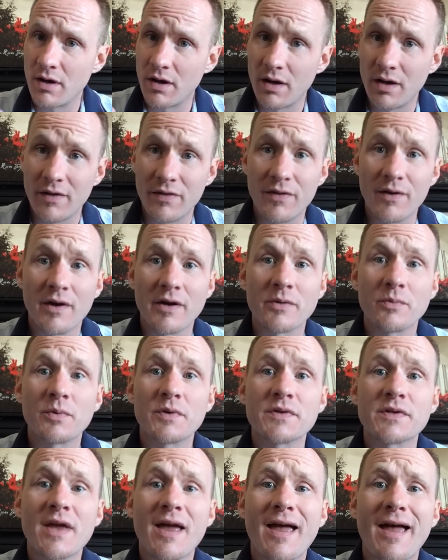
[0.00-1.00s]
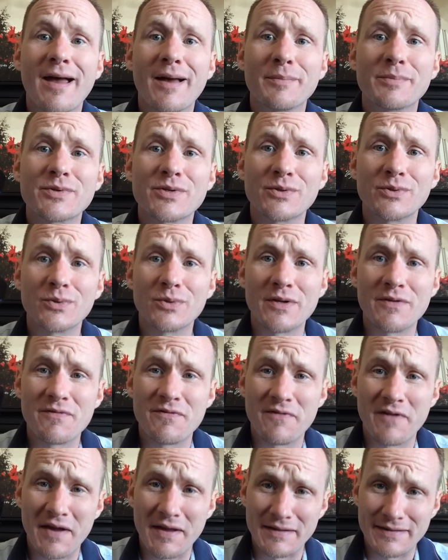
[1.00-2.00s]
I thought it was absolutely
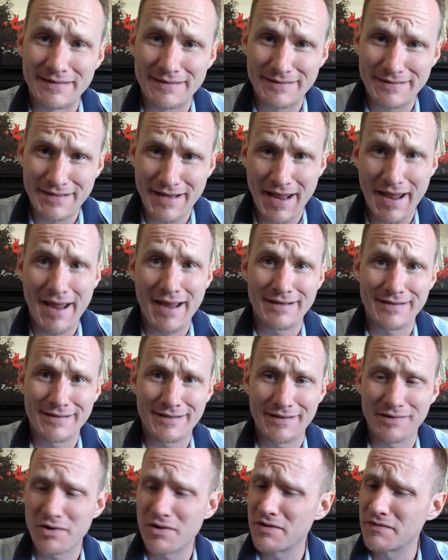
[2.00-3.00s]
fantastic.